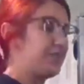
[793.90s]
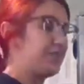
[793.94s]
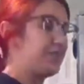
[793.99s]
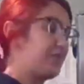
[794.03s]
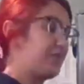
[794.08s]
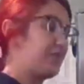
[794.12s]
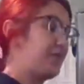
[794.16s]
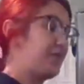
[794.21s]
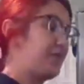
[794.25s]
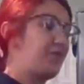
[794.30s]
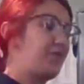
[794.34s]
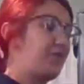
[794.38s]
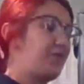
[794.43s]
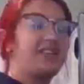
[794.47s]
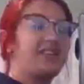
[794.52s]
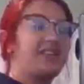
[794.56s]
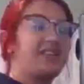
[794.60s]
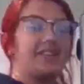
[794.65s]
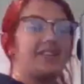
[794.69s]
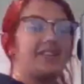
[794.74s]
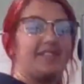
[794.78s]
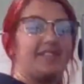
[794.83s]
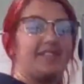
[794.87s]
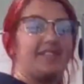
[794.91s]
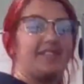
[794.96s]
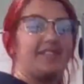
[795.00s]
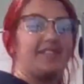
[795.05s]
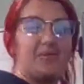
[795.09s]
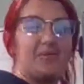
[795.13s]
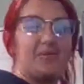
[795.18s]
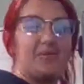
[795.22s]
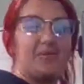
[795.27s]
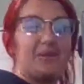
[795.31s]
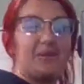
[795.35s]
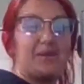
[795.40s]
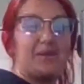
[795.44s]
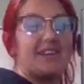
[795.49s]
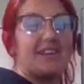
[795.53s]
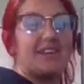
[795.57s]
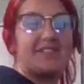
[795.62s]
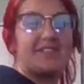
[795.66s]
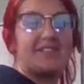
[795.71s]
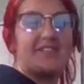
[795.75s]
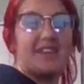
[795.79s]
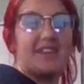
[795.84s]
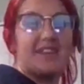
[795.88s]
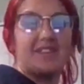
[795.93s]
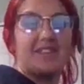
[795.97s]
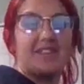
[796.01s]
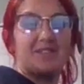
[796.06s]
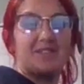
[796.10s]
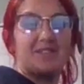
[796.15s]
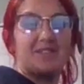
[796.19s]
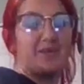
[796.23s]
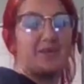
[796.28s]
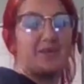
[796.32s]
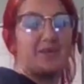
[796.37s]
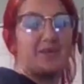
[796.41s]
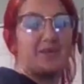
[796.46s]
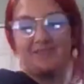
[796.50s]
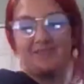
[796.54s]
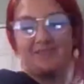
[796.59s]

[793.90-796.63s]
feel free to lower your headsets or